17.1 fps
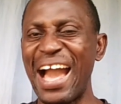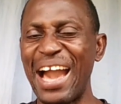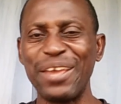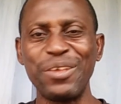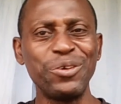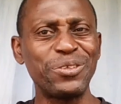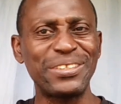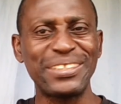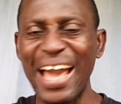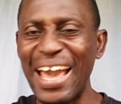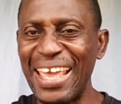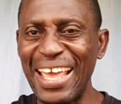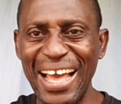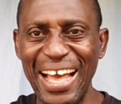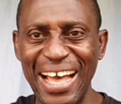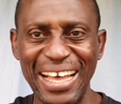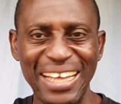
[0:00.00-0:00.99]
Are you
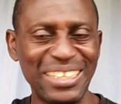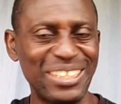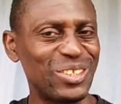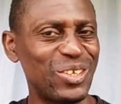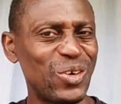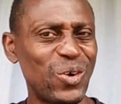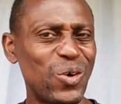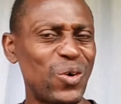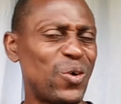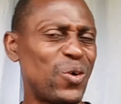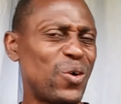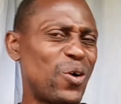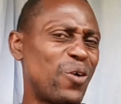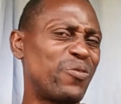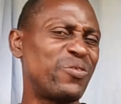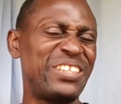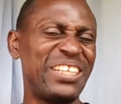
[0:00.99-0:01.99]
tired
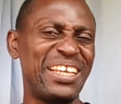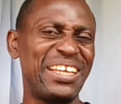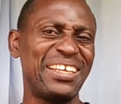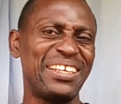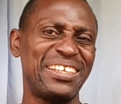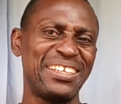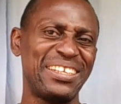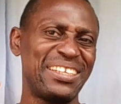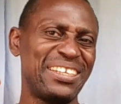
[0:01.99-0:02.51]
of the